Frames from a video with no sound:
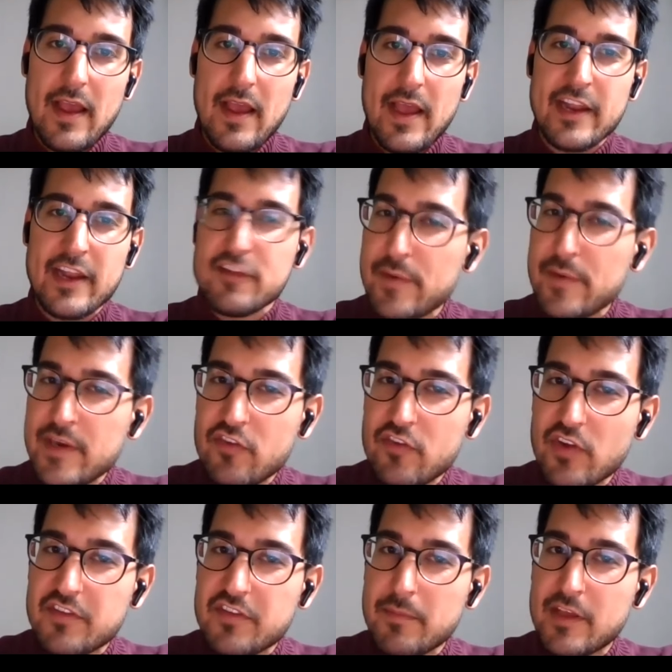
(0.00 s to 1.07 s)
And it's very
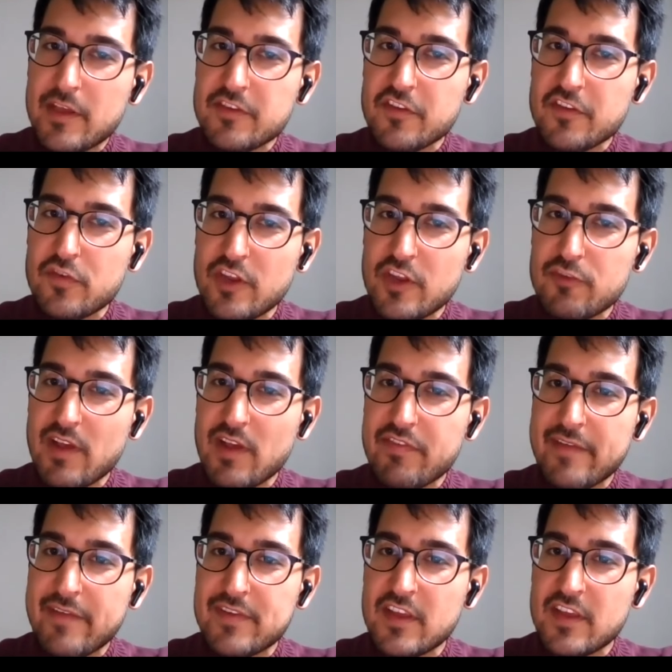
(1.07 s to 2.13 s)
interesting because as soon as we have
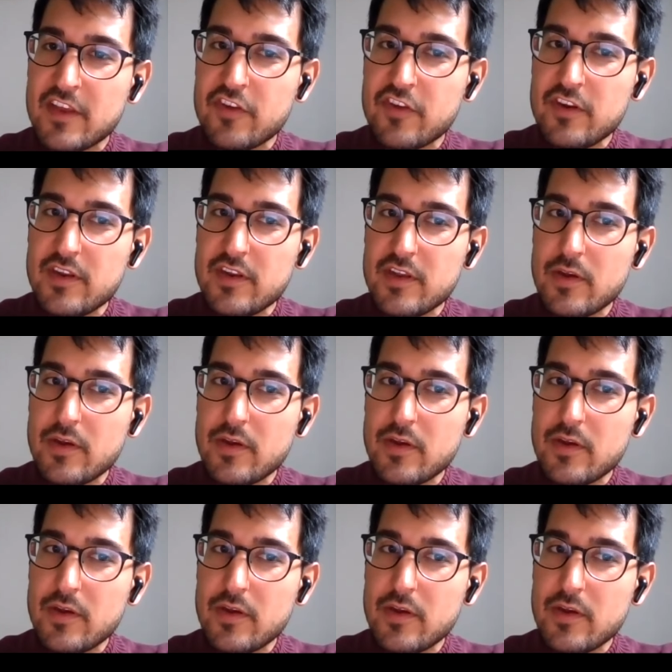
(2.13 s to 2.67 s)
cavitation,